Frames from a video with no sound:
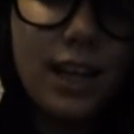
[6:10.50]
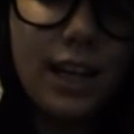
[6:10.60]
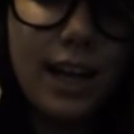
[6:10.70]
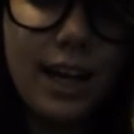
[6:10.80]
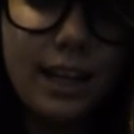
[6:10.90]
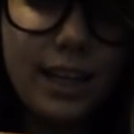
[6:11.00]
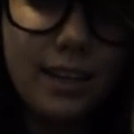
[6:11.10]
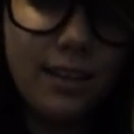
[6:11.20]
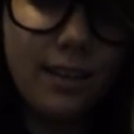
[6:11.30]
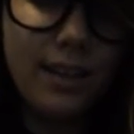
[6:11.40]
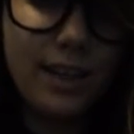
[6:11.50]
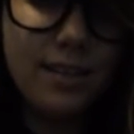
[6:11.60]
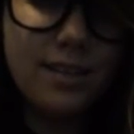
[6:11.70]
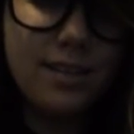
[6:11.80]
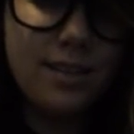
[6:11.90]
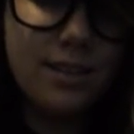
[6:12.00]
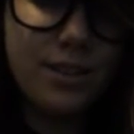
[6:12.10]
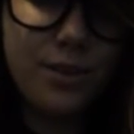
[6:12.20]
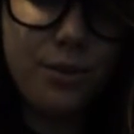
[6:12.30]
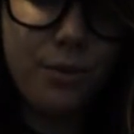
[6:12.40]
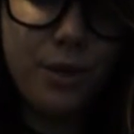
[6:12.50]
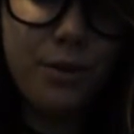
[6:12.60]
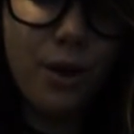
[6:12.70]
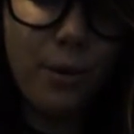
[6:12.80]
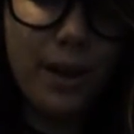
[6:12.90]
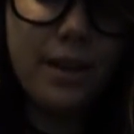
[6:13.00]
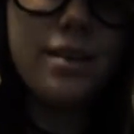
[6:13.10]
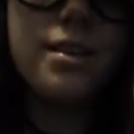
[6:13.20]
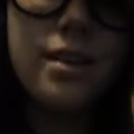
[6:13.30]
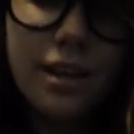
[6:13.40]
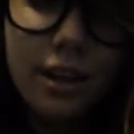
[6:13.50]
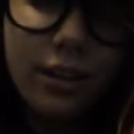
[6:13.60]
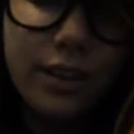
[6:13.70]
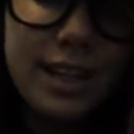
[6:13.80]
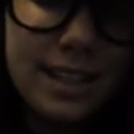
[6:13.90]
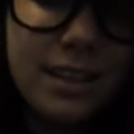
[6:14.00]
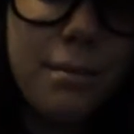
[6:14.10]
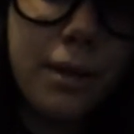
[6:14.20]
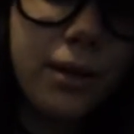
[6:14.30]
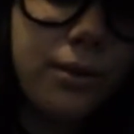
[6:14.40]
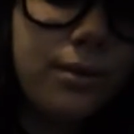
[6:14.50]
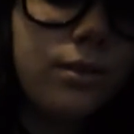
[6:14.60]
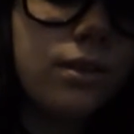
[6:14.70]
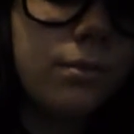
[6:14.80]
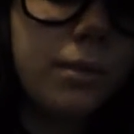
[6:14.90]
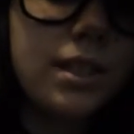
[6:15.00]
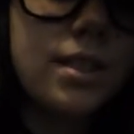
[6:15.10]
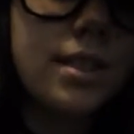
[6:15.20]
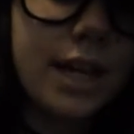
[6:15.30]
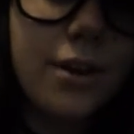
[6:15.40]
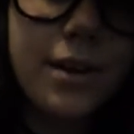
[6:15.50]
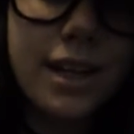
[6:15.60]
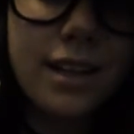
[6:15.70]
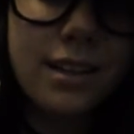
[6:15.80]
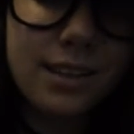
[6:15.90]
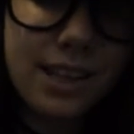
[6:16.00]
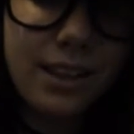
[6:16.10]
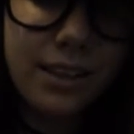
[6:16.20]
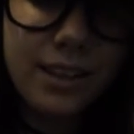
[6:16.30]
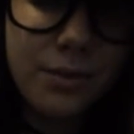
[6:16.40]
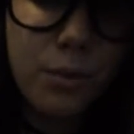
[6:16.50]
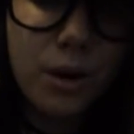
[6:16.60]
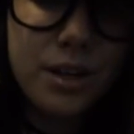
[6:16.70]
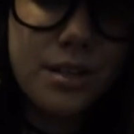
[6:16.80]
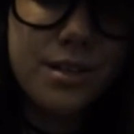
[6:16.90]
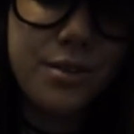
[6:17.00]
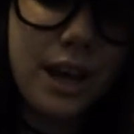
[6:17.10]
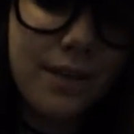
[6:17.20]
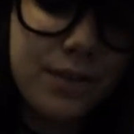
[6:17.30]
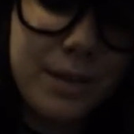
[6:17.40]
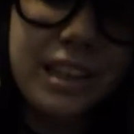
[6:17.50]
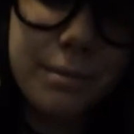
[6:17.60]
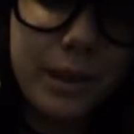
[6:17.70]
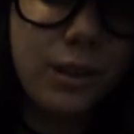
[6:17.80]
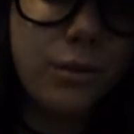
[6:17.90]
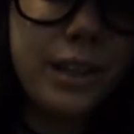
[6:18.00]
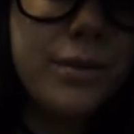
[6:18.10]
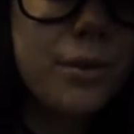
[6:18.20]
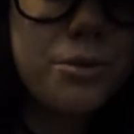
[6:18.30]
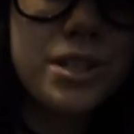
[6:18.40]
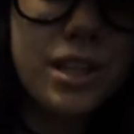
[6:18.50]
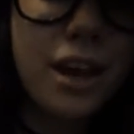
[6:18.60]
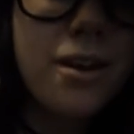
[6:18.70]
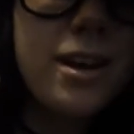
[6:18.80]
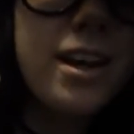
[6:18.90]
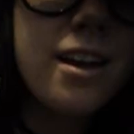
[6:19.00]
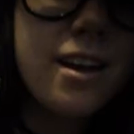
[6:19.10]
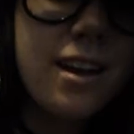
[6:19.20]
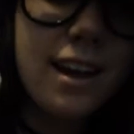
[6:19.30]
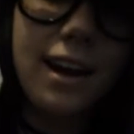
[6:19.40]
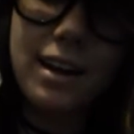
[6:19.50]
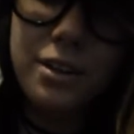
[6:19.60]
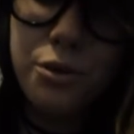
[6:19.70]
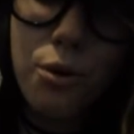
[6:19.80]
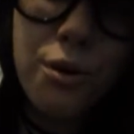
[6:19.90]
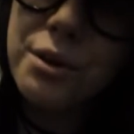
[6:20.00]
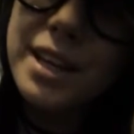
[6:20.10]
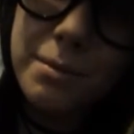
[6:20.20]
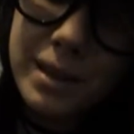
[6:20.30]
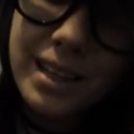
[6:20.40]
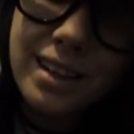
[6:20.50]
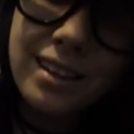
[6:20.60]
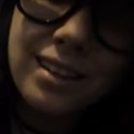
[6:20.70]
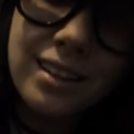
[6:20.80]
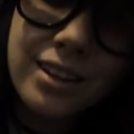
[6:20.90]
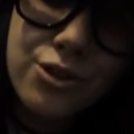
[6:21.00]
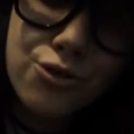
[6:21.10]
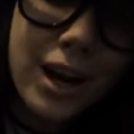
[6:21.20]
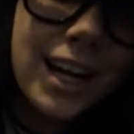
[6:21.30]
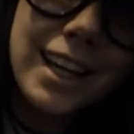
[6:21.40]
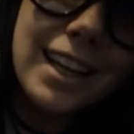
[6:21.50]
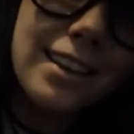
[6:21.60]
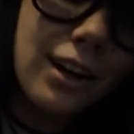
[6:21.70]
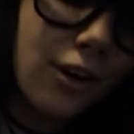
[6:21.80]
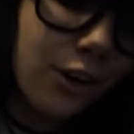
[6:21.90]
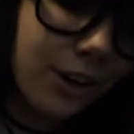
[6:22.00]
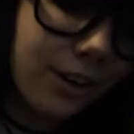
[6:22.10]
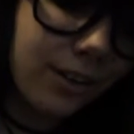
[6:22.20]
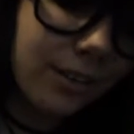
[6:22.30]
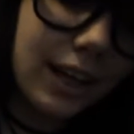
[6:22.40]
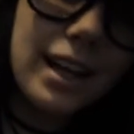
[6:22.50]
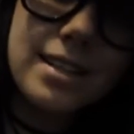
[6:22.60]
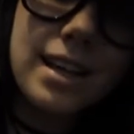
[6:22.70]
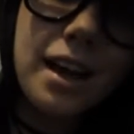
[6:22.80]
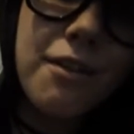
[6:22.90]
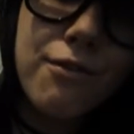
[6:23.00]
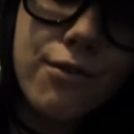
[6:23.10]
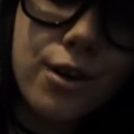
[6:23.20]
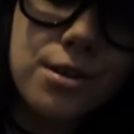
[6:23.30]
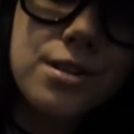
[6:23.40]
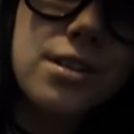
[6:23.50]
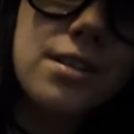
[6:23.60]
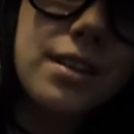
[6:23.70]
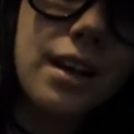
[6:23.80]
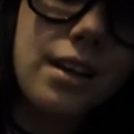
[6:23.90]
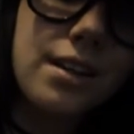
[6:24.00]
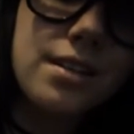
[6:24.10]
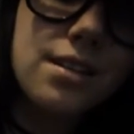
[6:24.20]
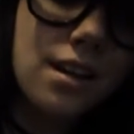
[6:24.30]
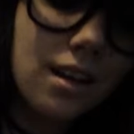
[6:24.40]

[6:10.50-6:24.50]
and kind of like this. So when you go in, it's in the middle, but it's staring inwards, so you have to be in the middle. Even though it's scary, and at either corner he could be, try to get there, like I said, first, because